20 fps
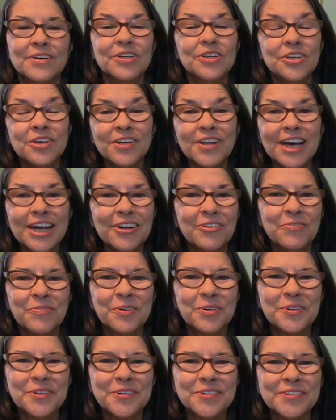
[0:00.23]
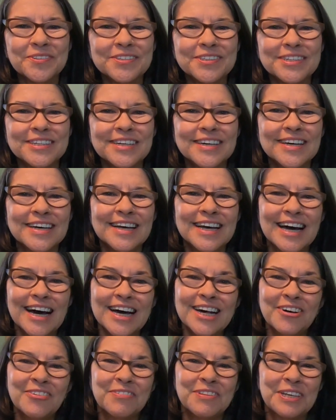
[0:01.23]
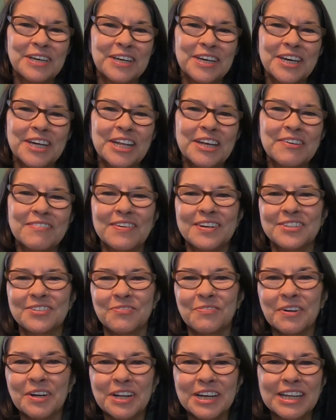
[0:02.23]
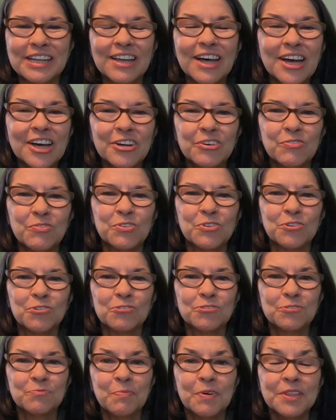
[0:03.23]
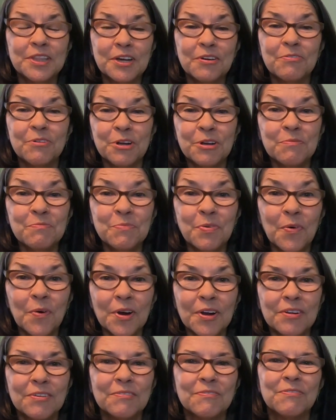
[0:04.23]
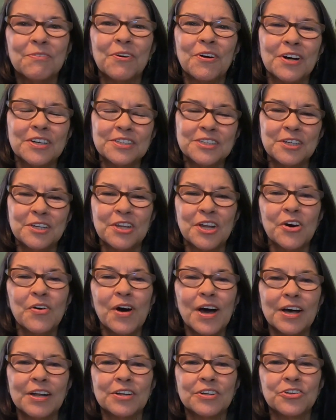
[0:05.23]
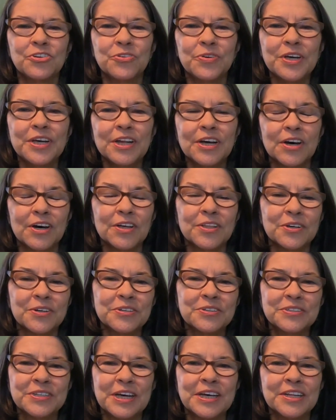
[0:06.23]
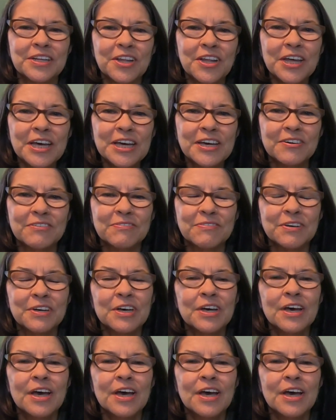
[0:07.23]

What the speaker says: Do you like rules? I don't think any of us really like rules, but they're important for us to know how to treat others and to live.